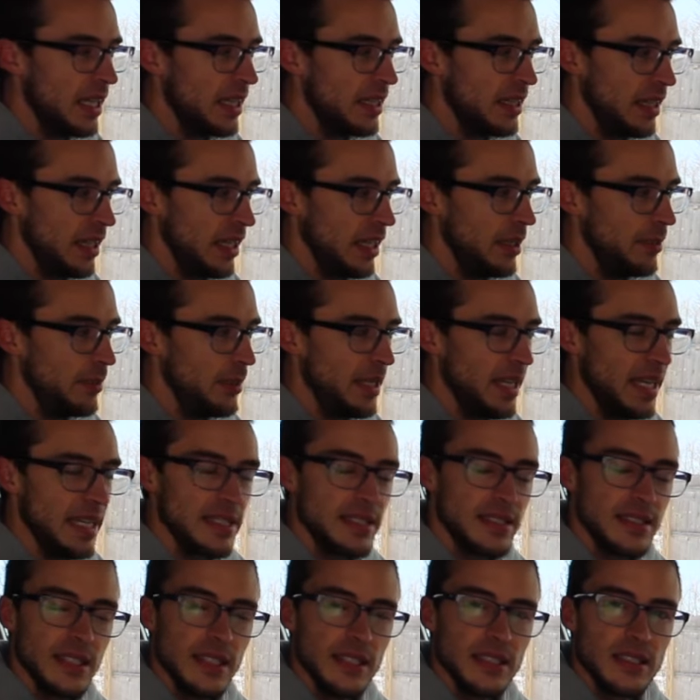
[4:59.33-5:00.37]
and the
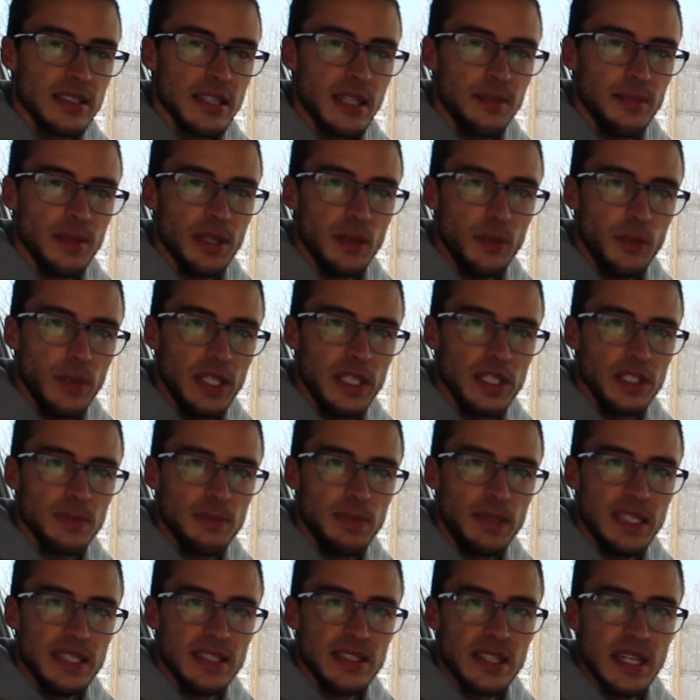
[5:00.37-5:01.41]
ABS system and the wheel
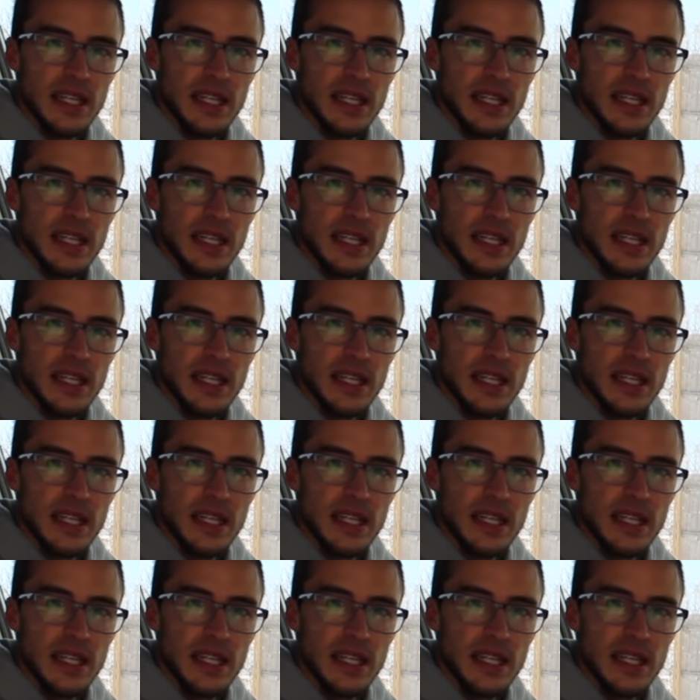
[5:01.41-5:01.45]
speed